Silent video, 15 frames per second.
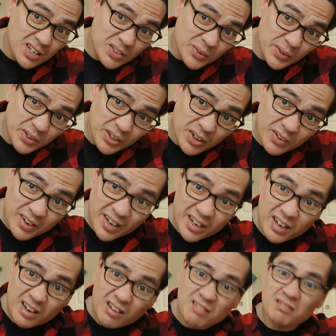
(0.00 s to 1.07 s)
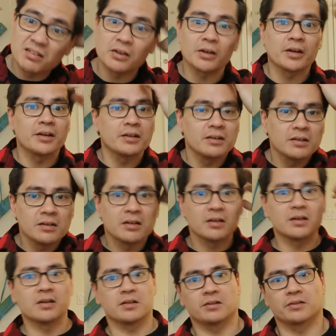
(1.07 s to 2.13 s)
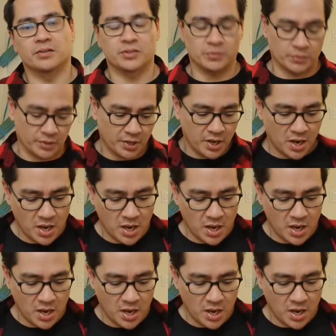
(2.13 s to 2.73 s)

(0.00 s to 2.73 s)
Do I look alright? Alright. This'll work.